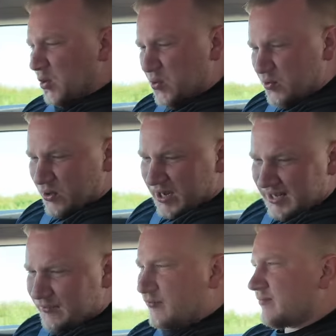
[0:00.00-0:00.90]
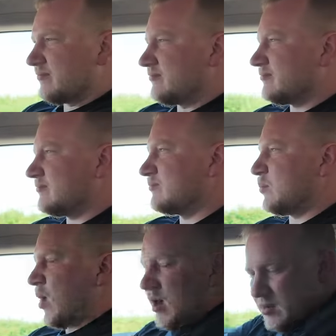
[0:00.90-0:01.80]
All like,
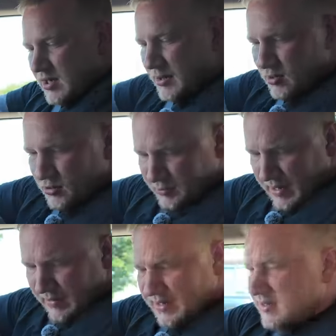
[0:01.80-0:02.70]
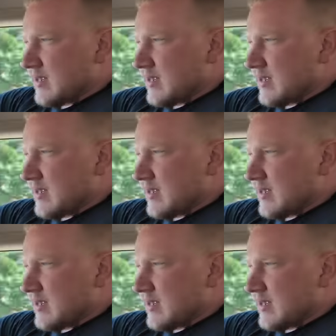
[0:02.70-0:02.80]
what? I wonder how many horsepower it is.